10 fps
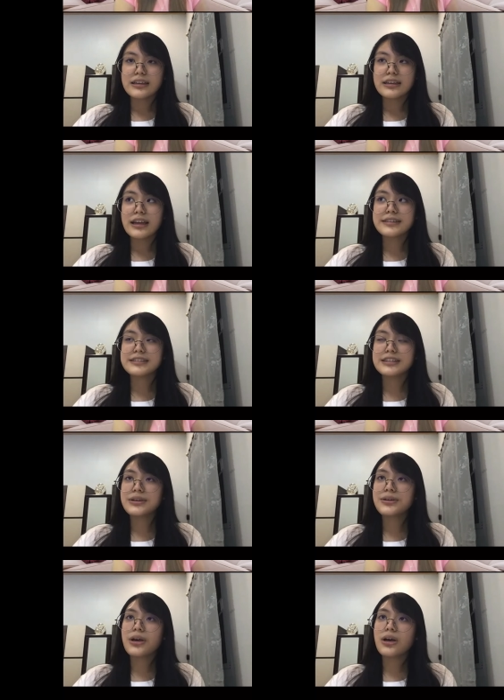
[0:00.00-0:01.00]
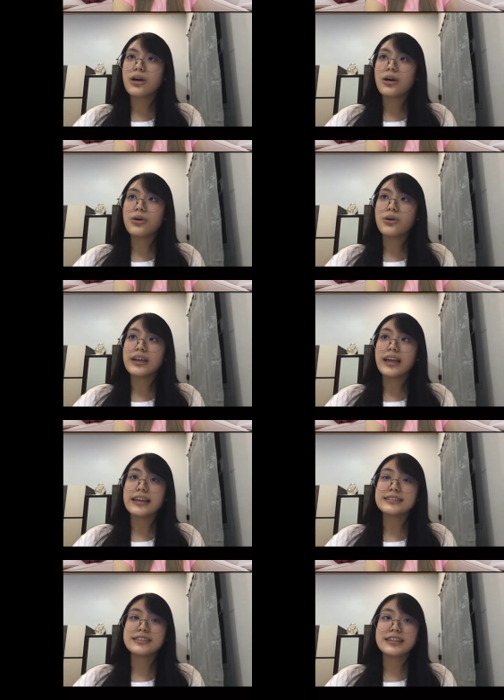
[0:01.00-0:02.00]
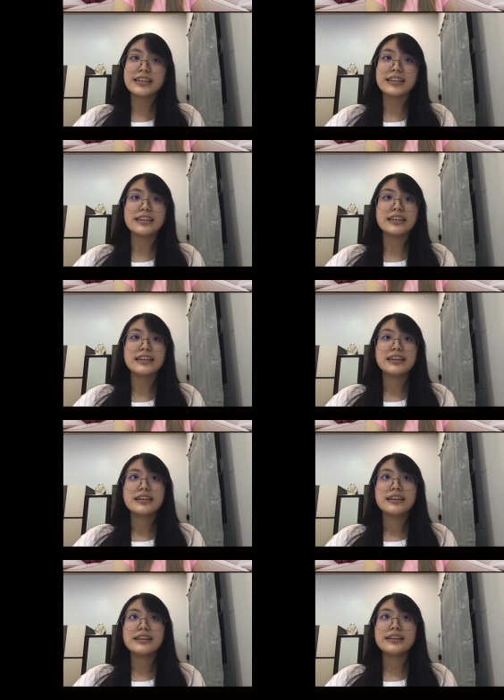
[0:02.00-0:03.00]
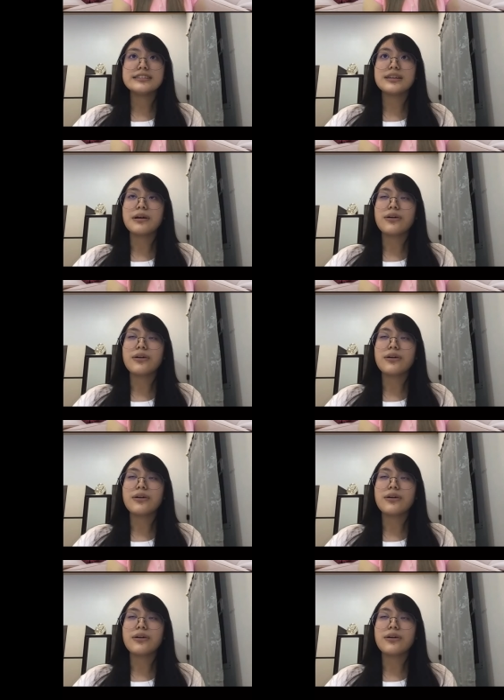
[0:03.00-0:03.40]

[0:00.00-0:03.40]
A city called Estili is about